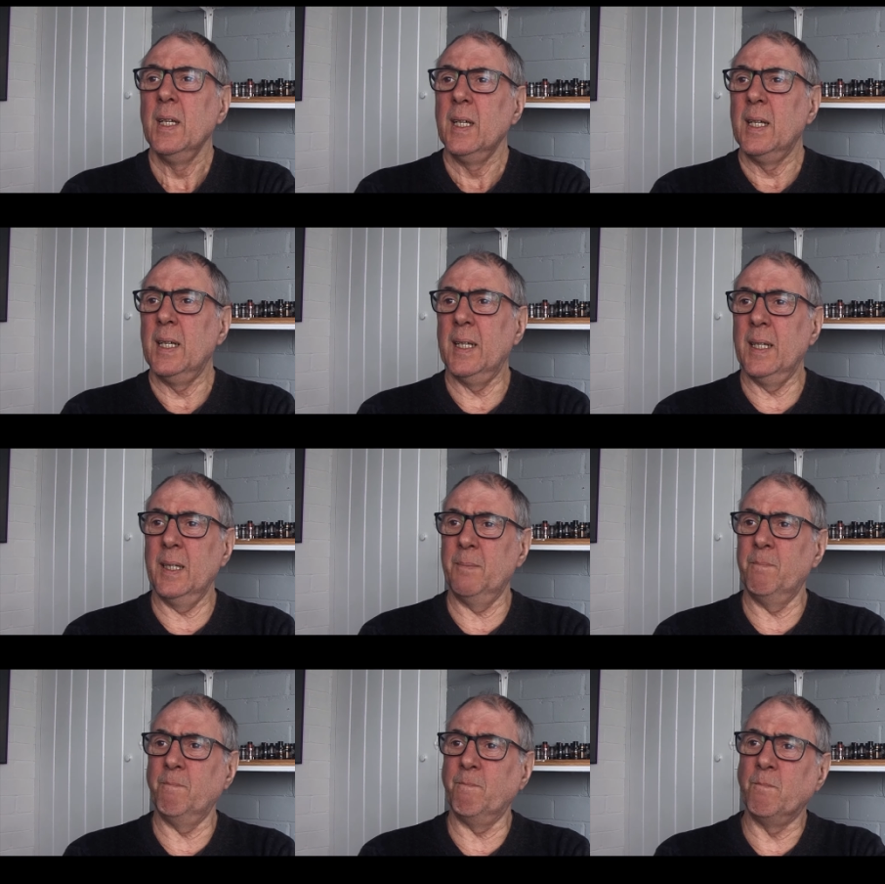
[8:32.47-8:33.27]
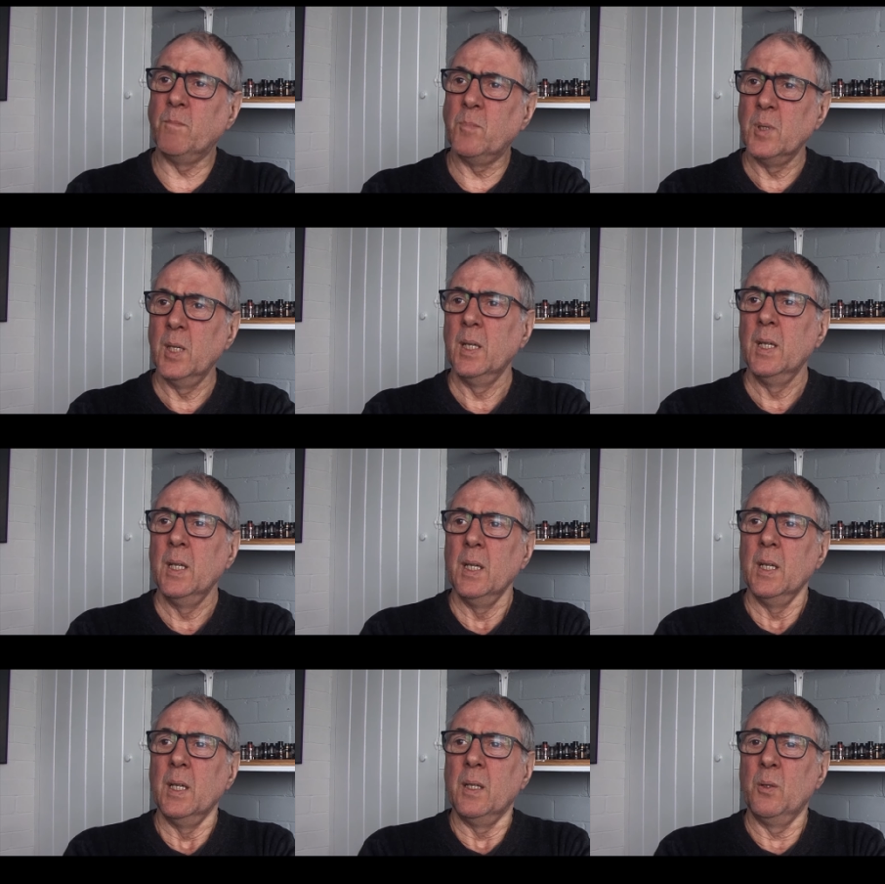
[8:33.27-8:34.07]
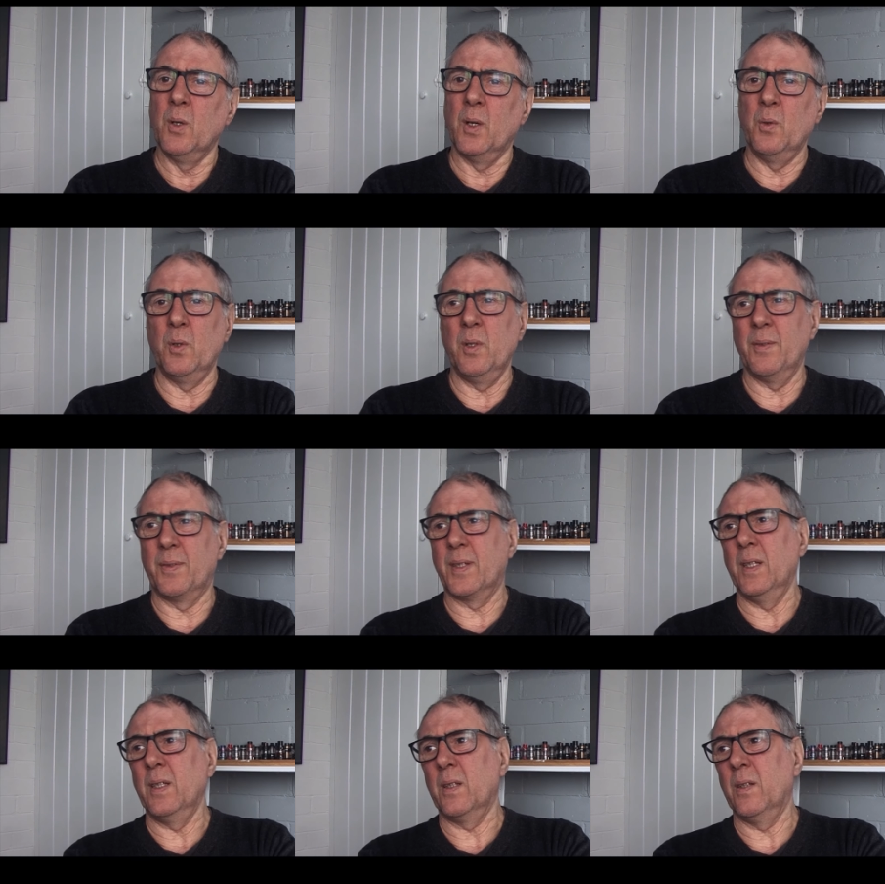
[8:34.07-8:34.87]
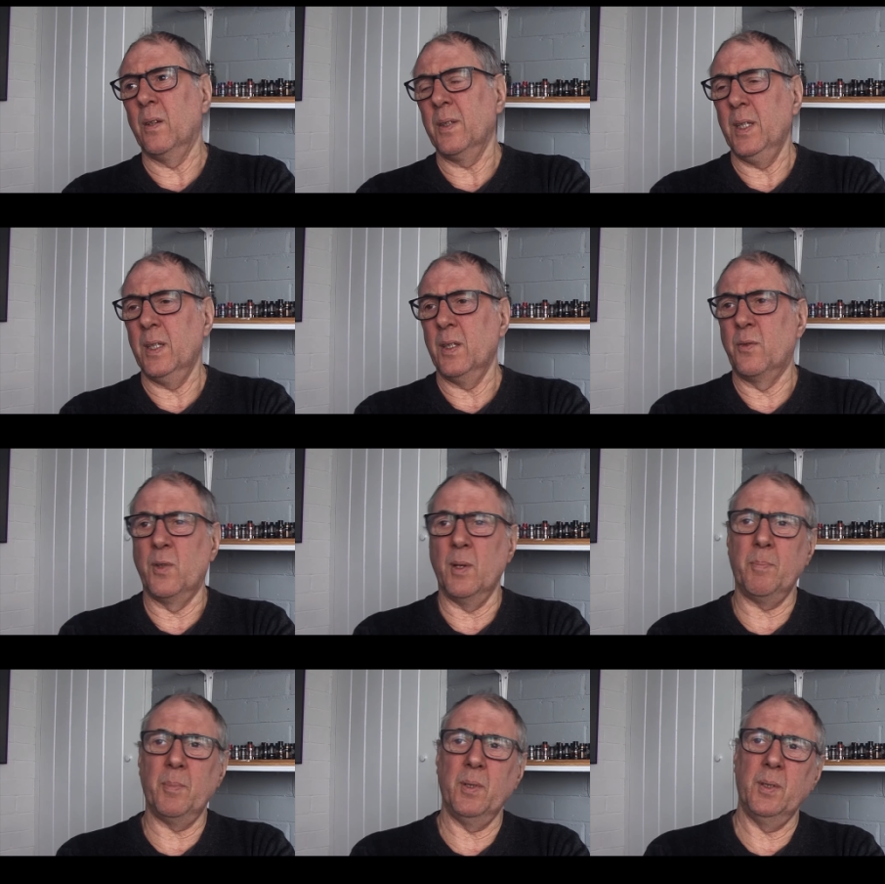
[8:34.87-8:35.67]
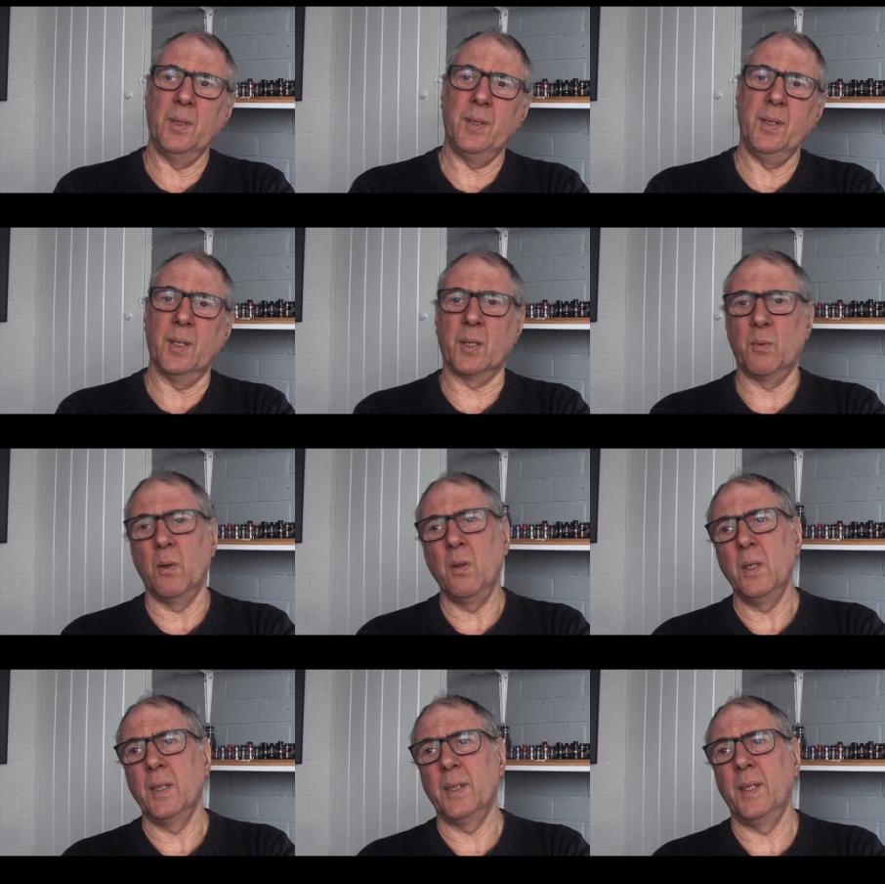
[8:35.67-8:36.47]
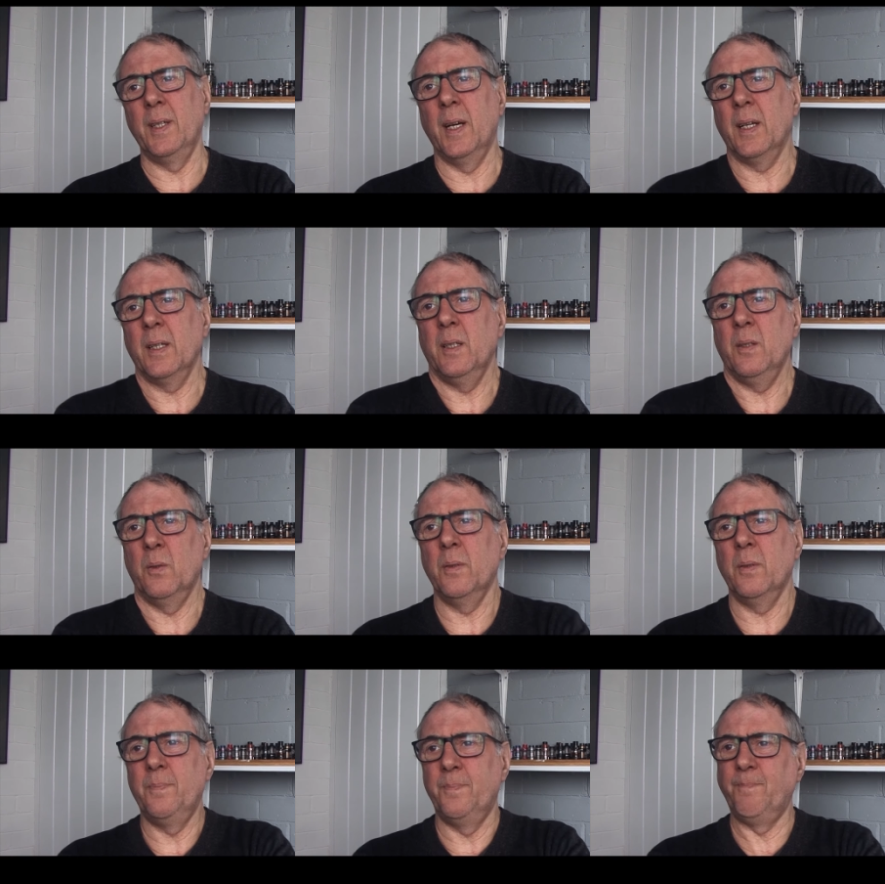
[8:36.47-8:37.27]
Um, you know, I know you've still got your drippers and your squonkers and that, you know,